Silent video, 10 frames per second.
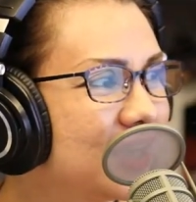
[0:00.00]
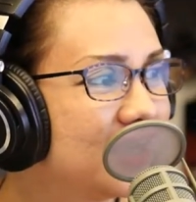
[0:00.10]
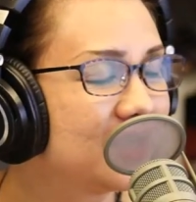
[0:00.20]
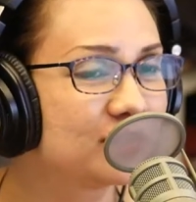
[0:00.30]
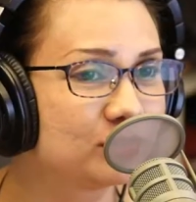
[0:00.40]
I
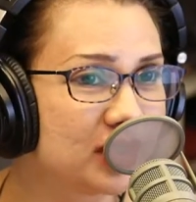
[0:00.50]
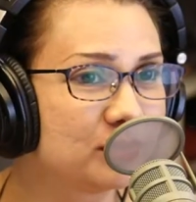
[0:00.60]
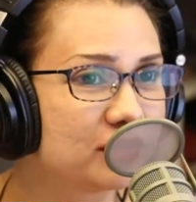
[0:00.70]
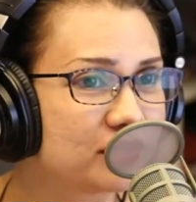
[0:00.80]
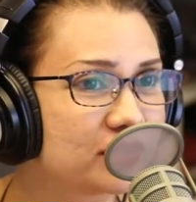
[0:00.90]
like to blame
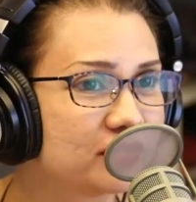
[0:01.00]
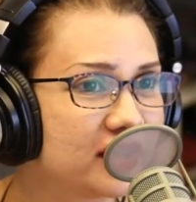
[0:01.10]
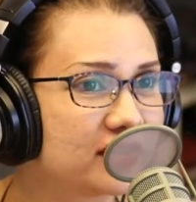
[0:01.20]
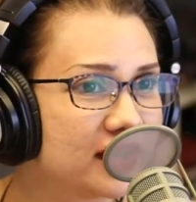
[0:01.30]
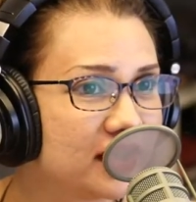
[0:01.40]
it for the
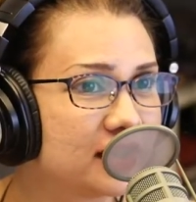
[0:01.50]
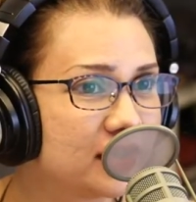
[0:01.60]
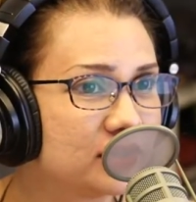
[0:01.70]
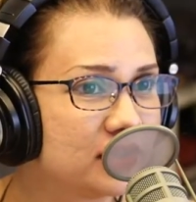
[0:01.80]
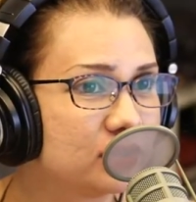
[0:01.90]
fact that I
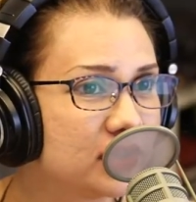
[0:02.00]
now need